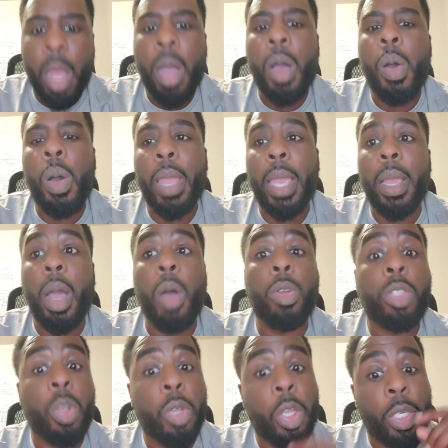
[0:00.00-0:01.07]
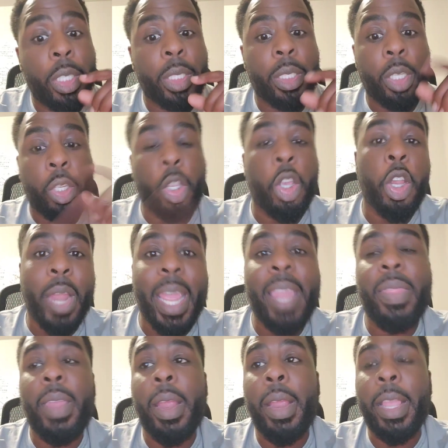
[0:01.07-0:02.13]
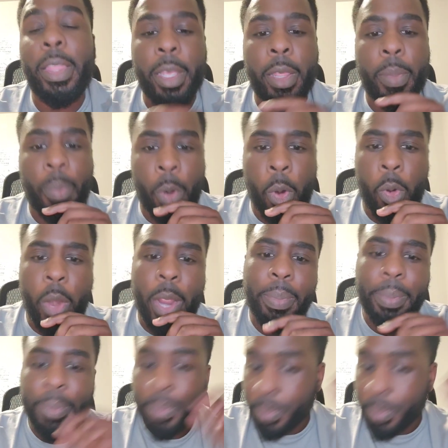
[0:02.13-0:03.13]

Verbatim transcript: Oh, okay. Oh, so you're in there into the program.